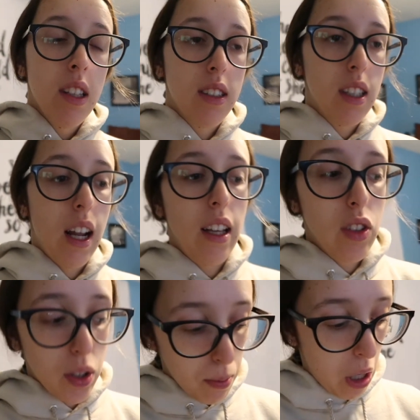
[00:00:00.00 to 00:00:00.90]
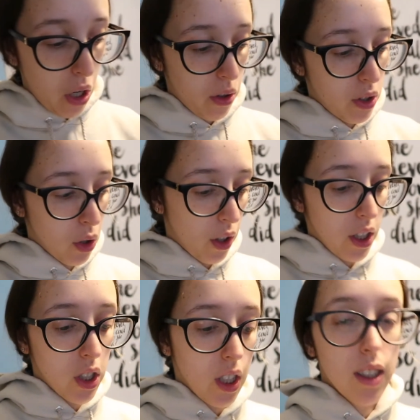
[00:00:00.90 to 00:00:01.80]
tonight and tomorrow and
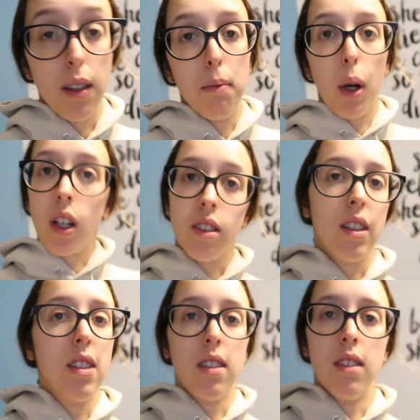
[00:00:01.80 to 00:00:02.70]
toiletries and purses